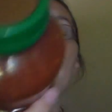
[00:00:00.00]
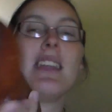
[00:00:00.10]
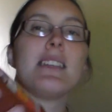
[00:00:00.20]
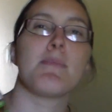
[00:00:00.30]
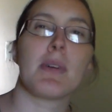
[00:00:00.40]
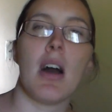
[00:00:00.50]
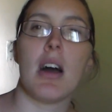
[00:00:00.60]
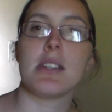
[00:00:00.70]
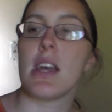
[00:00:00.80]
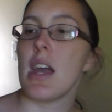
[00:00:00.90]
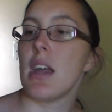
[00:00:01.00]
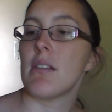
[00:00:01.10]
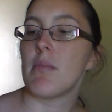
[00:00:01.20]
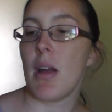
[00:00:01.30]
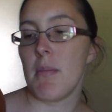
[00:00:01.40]
It is
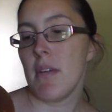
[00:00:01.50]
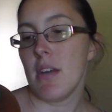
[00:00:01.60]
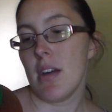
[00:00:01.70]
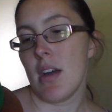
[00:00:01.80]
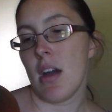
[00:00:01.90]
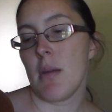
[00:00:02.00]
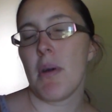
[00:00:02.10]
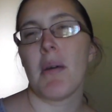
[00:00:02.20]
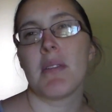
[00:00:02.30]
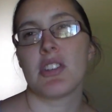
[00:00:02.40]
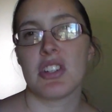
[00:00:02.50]
picante, Probably